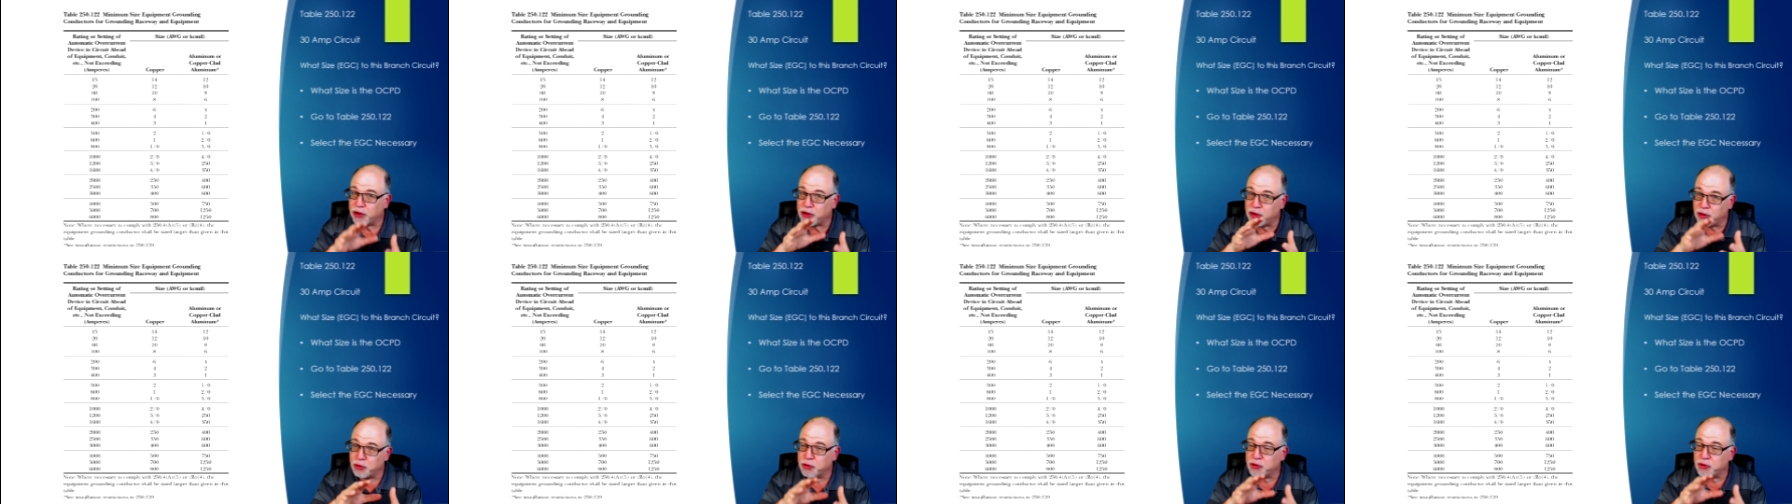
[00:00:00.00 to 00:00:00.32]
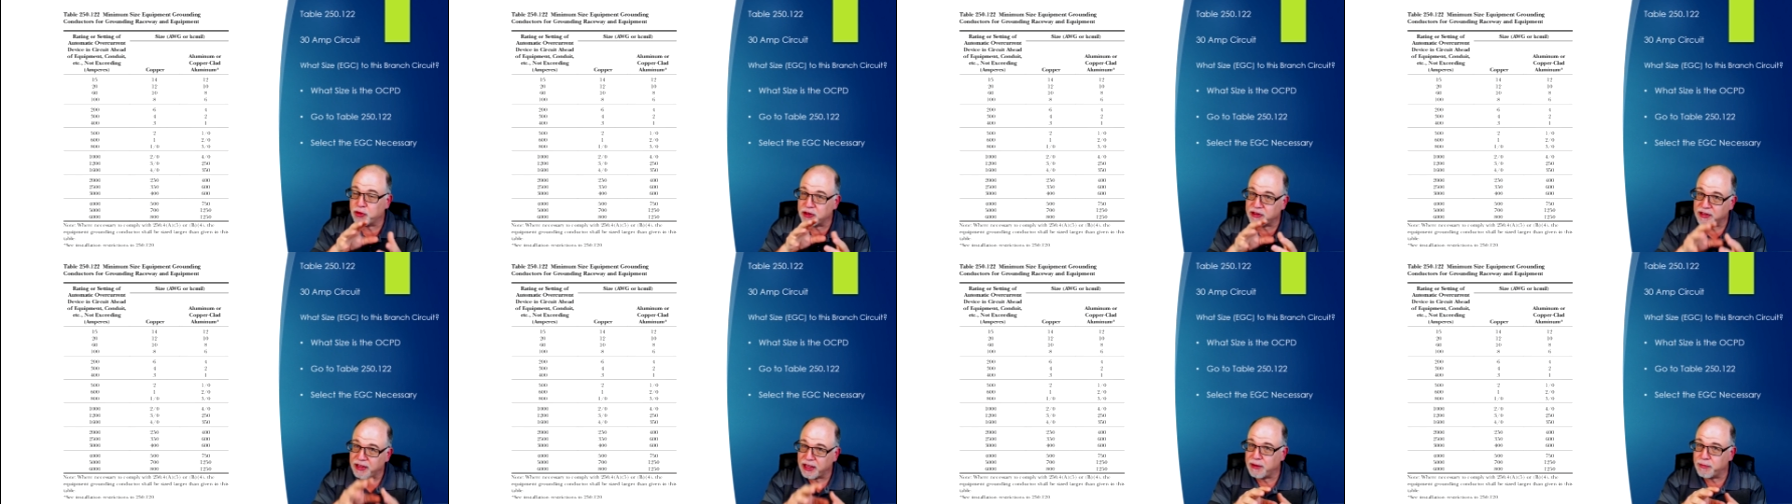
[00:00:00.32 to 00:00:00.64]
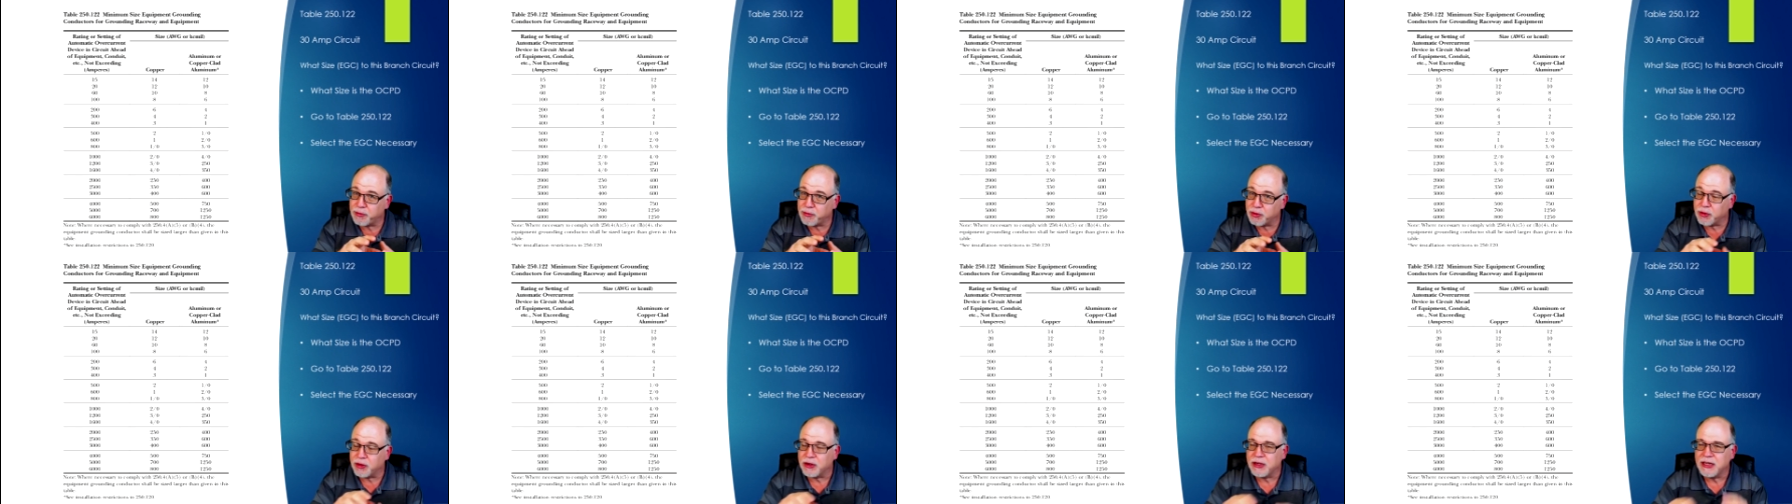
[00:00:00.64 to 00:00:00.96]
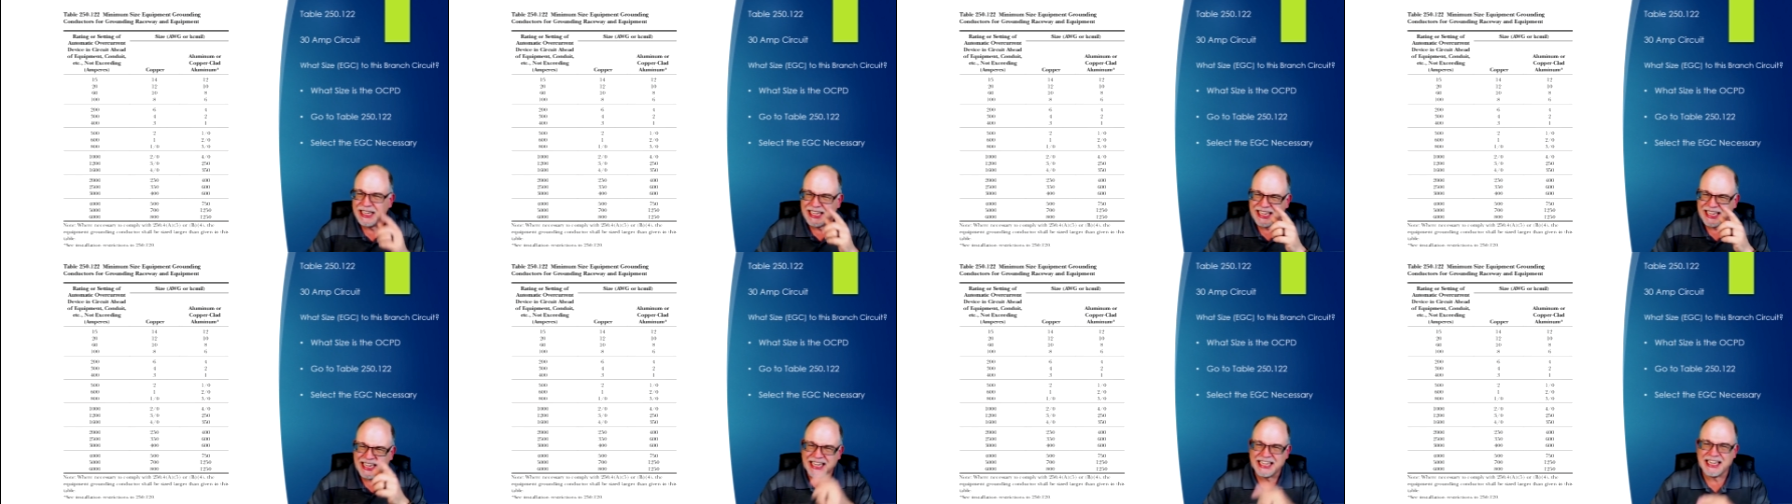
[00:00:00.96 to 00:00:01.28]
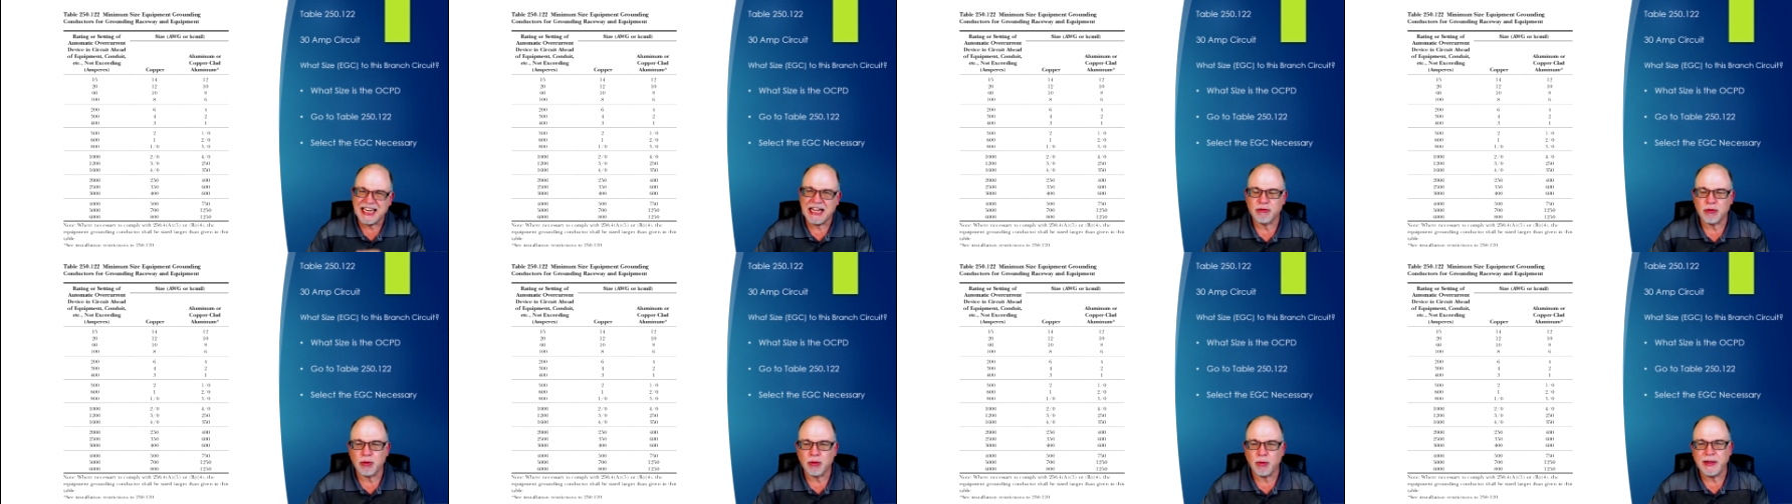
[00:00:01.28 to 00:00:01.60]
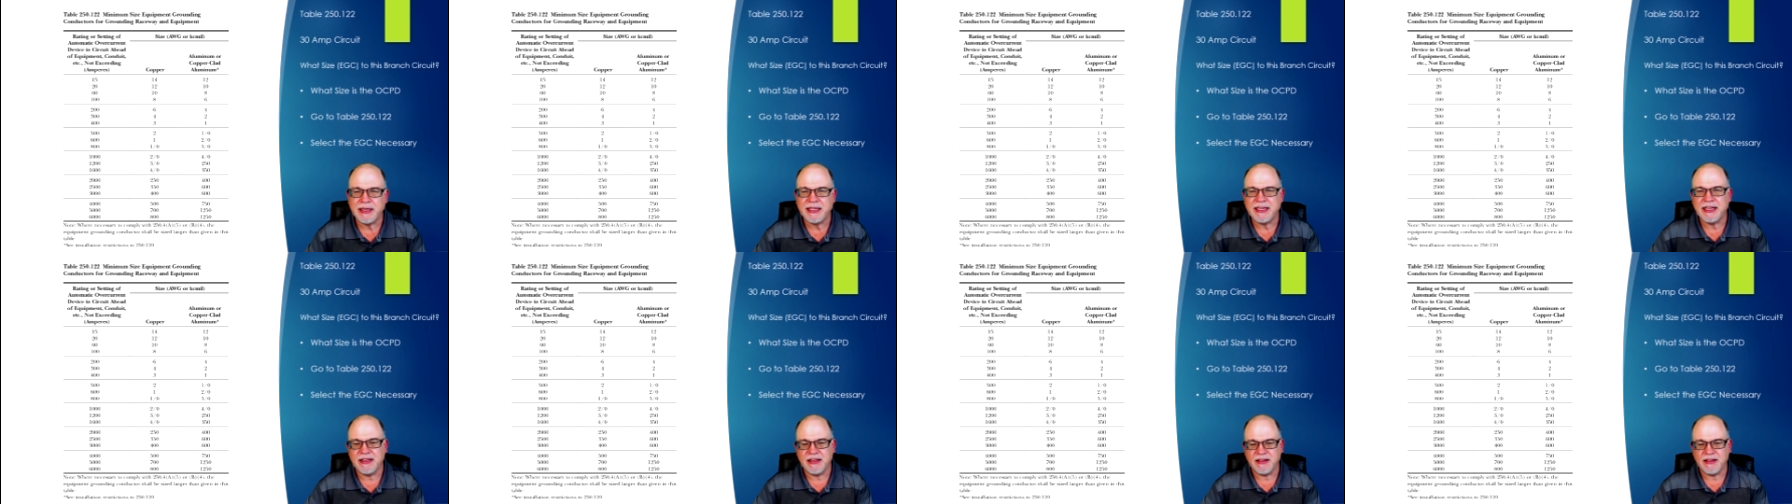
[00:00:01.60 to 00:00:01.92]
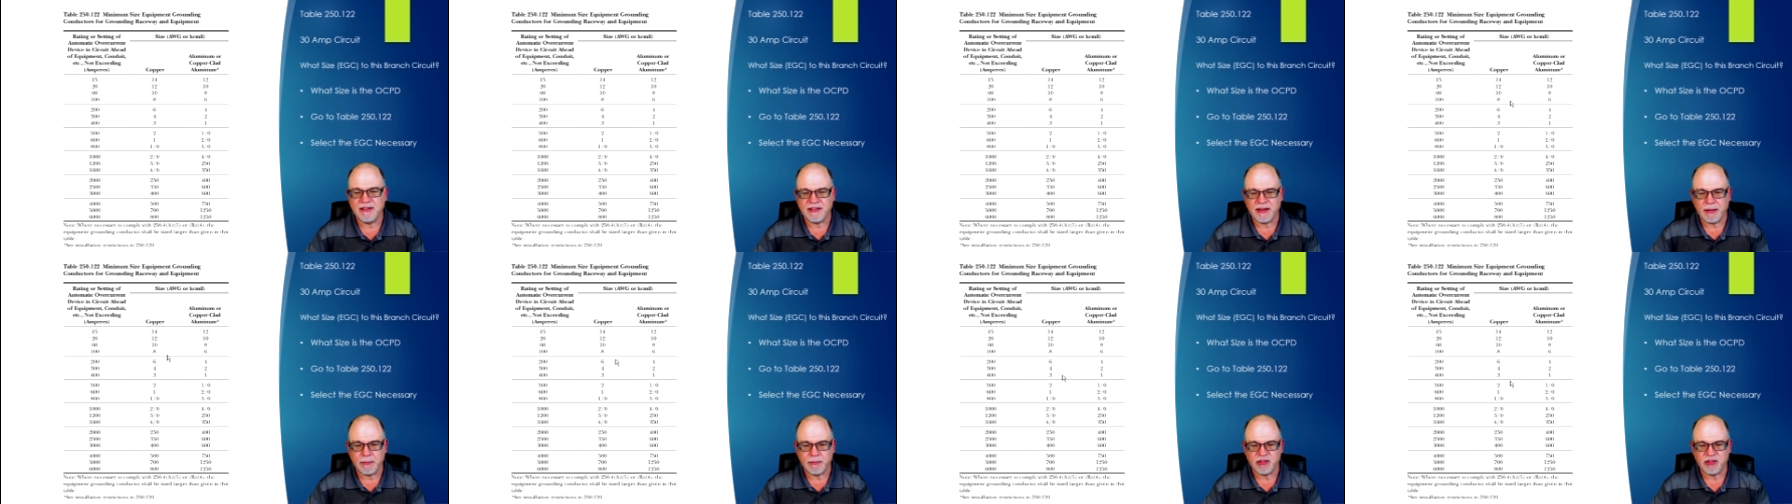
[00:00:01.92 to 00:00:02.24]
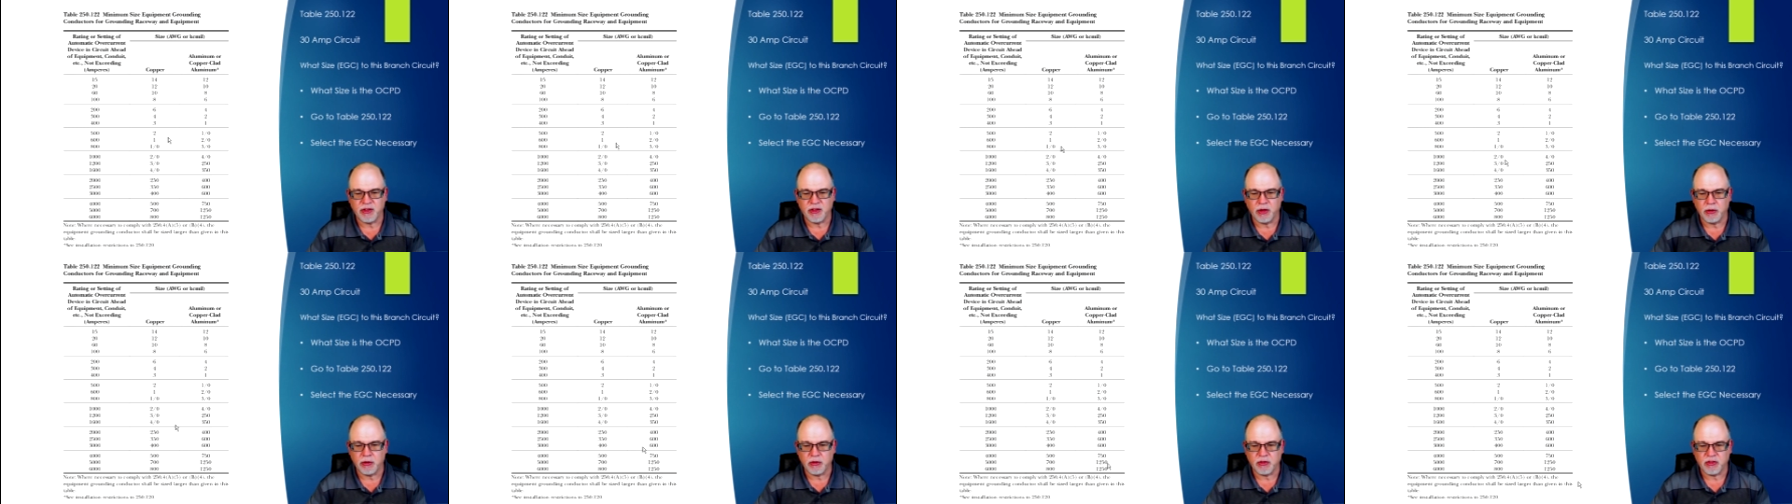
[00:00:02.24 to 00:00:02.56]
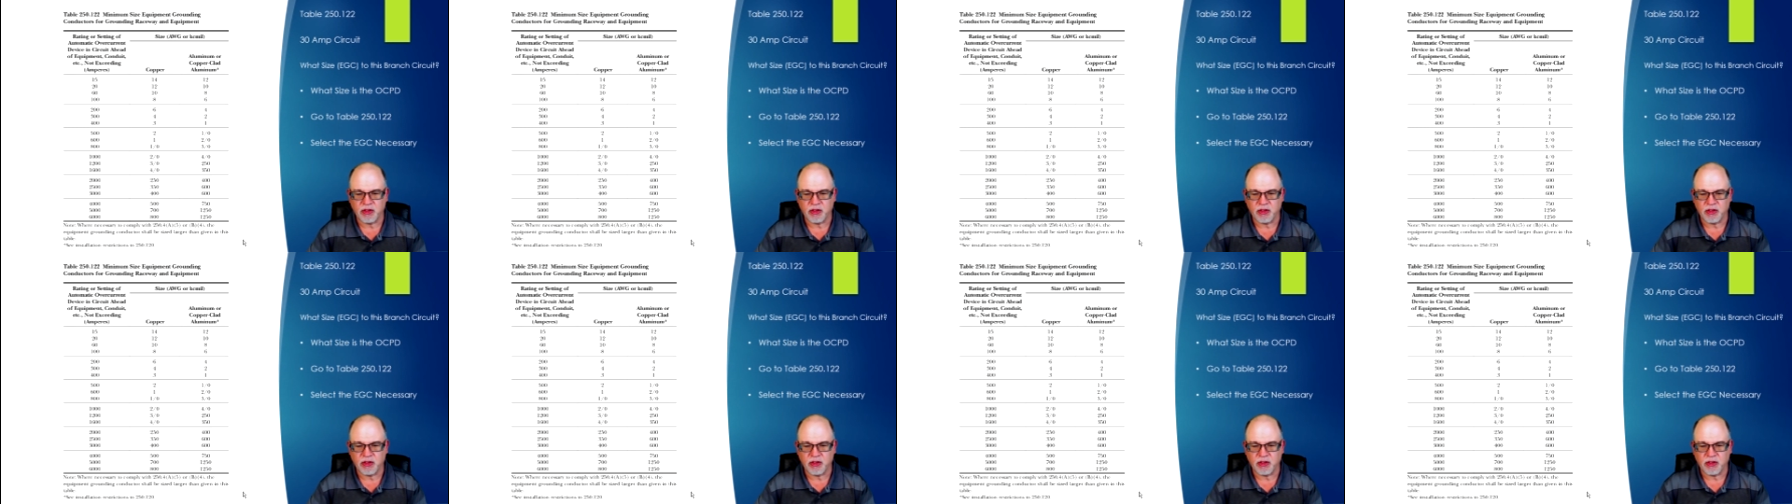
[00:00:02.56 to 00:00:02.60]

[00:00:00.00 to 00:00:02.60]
use the table, and that's what we did in this episode.